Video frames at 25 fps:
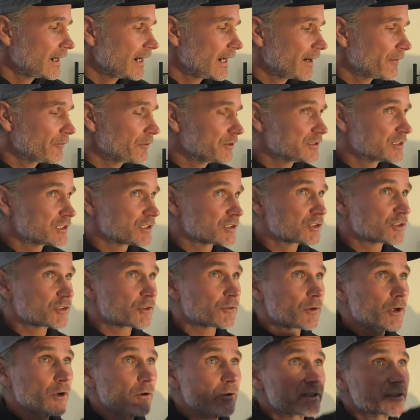I would just
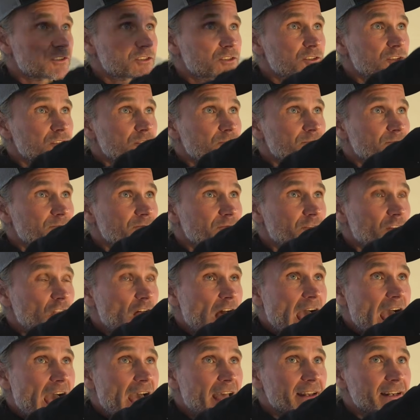throw it
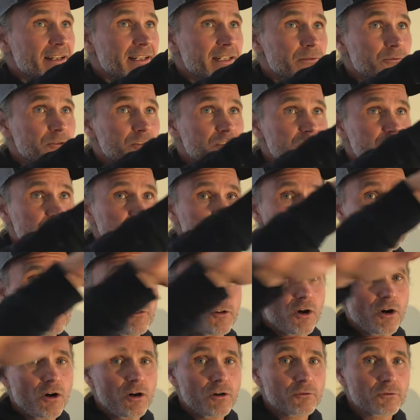flat and it would just
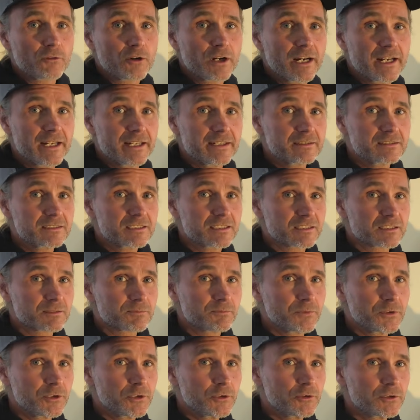fall right,
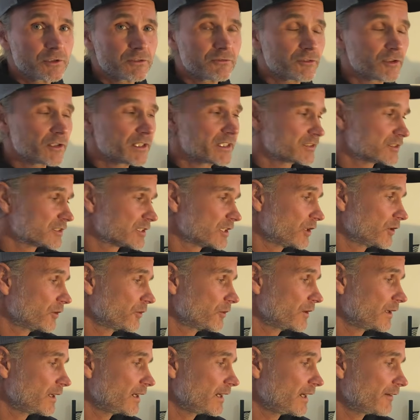just beautifully.
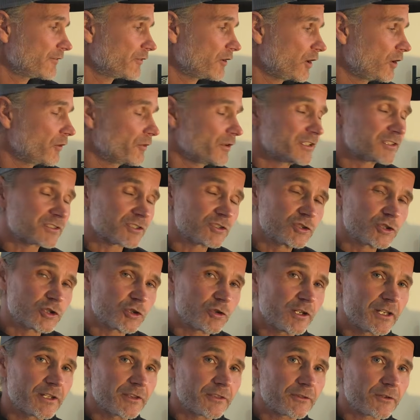So I've always
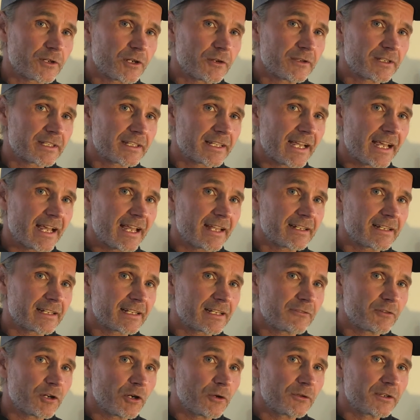enjoyed throwing that, and
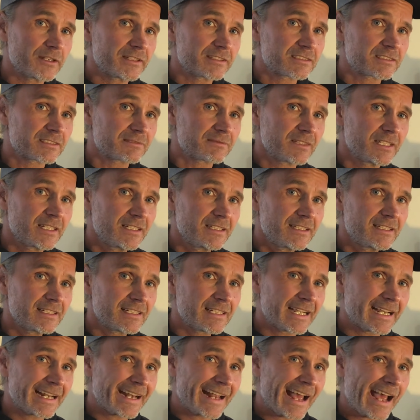I've always
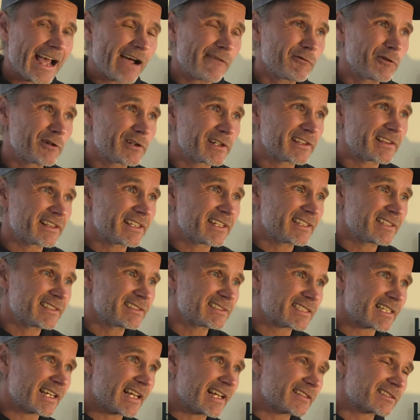kind of have one of
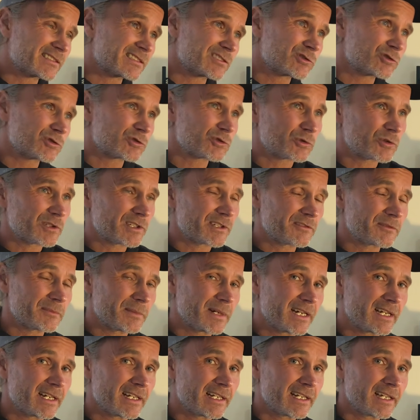these as sort of
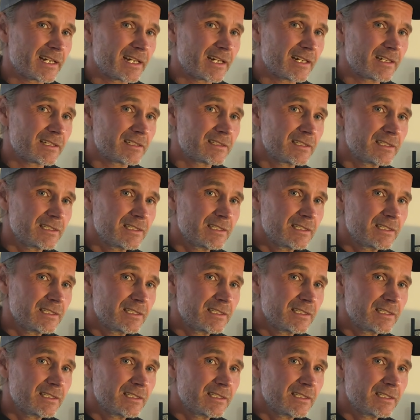my